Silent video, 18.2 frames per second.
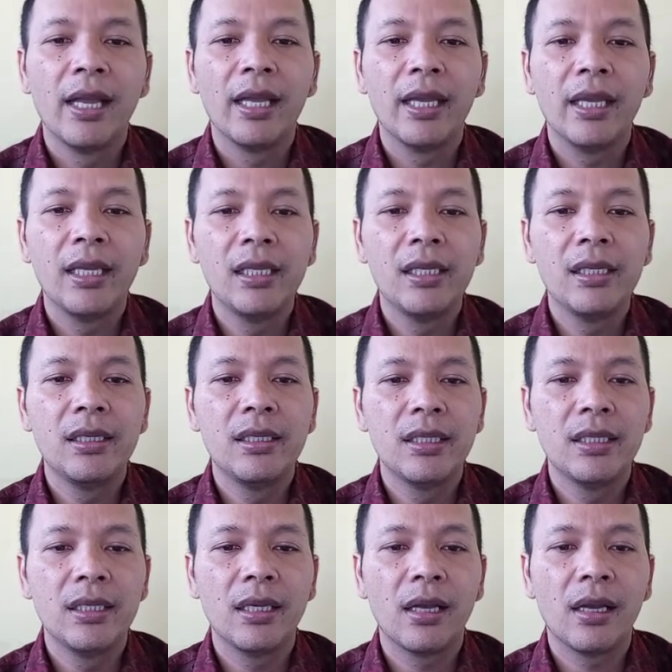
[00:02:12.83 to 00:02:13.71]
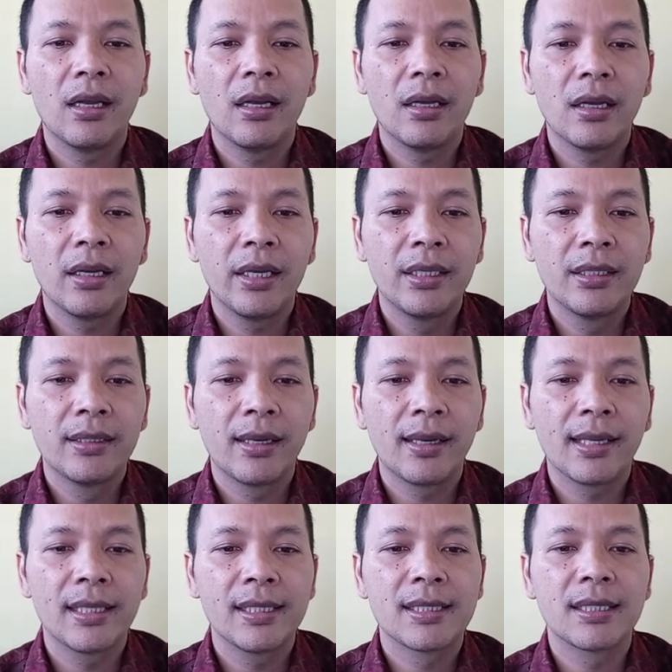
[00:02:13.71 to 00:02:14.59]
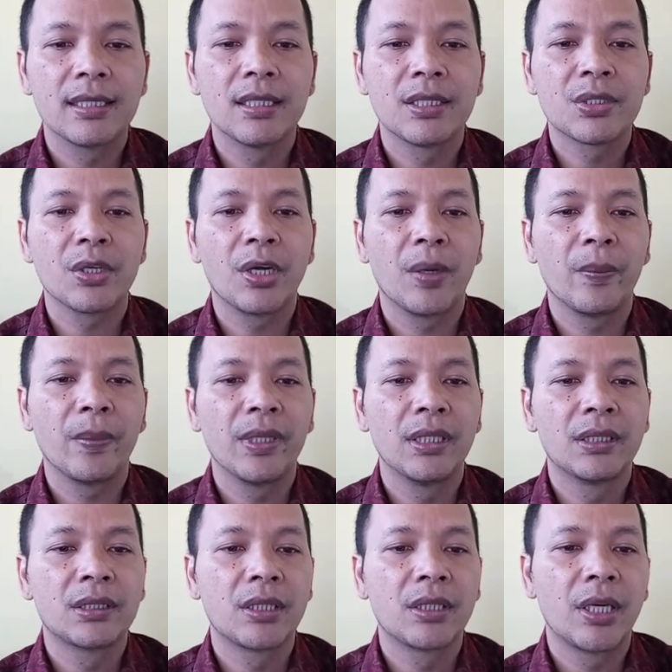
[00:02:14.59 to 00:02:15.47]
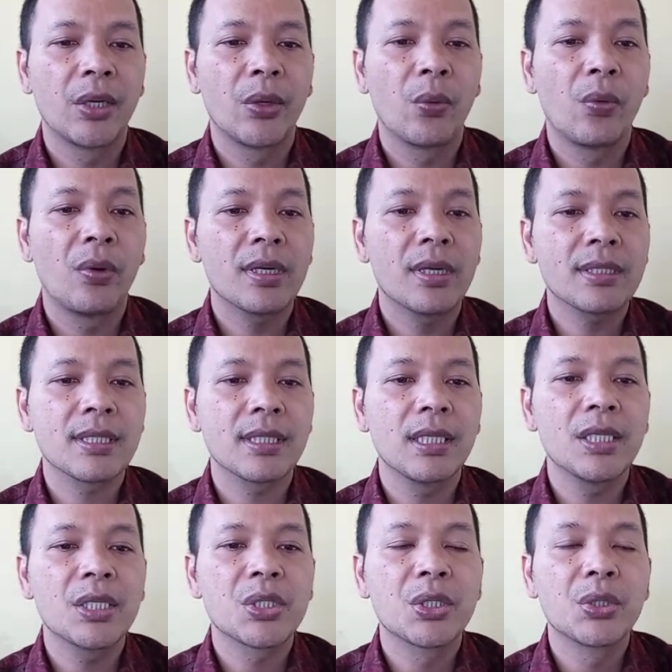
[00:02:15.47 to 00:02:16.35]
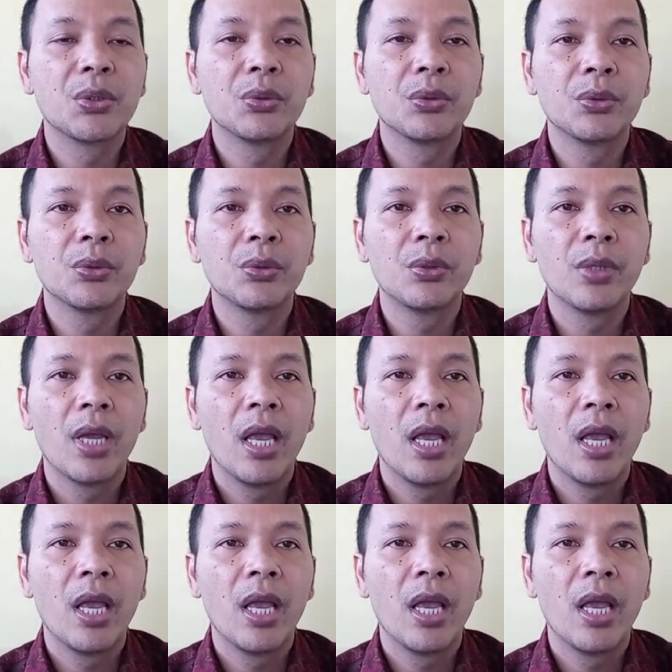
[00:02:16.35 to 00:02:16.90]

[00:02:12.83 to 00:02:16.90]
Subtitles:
in the analysis of literary works is to